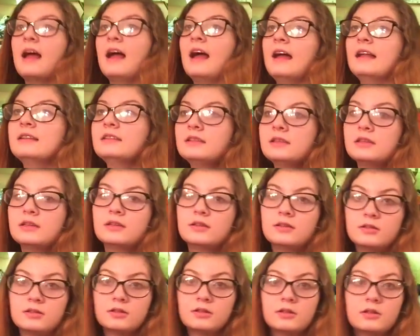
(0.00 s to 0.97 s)
and
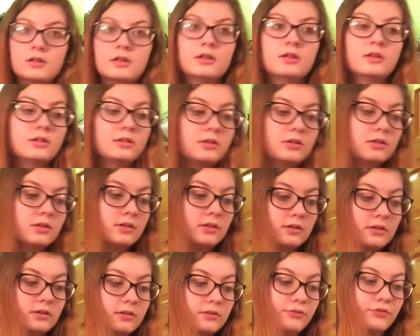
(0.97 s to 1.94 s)

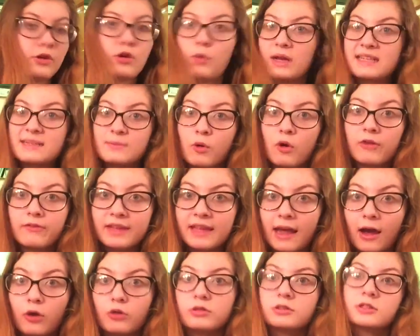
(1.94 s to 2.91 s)
request more
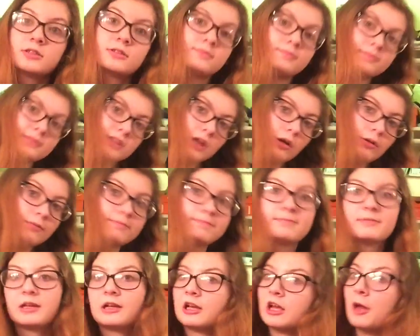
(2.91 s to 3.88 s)
videos. So,
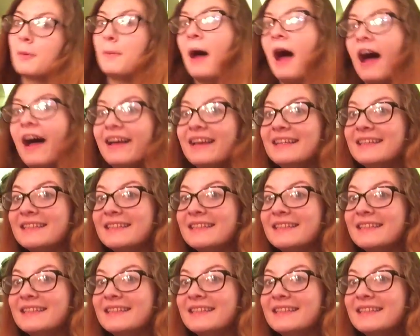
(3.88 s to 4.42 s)
goodbye.